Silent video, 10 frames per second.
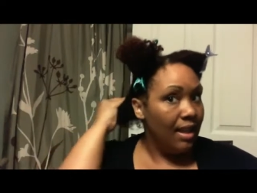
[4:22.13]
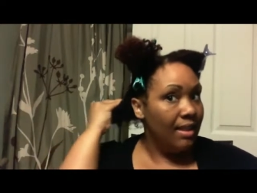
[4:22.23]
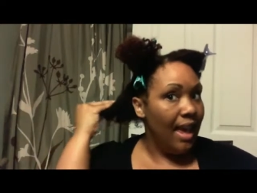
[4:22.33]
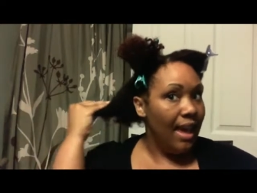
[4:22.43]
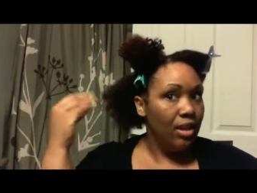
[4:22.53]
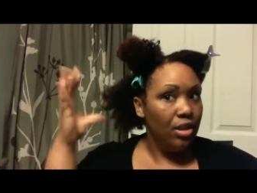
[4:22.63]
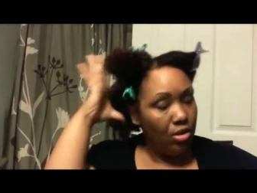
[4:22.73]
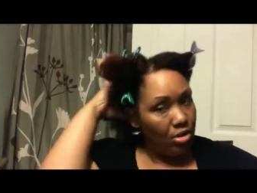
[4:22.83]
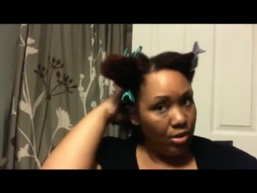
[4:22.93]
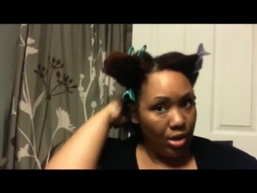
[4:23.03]
That
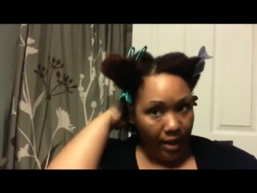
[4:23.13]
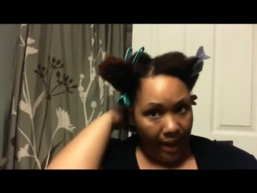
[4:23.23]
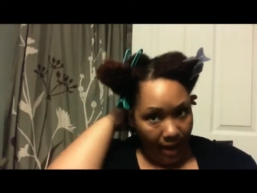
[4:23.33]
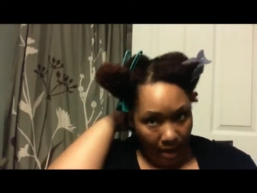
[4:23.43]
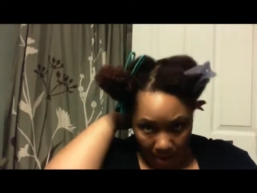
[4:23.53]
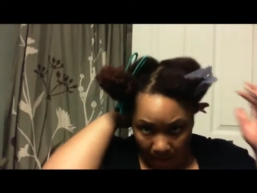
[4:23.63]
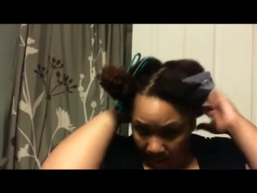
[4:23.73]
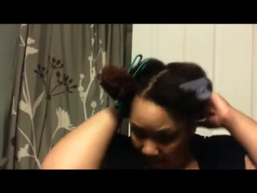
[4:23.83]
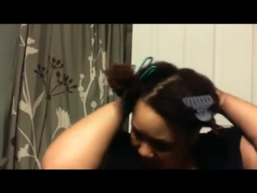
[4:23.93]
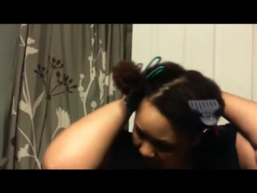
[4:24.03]
you know, your hair,
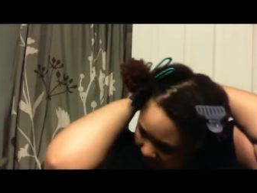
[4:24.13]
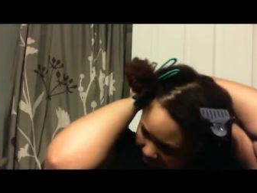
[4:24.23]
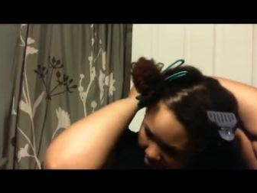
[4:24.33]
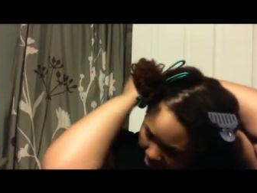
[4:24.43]
it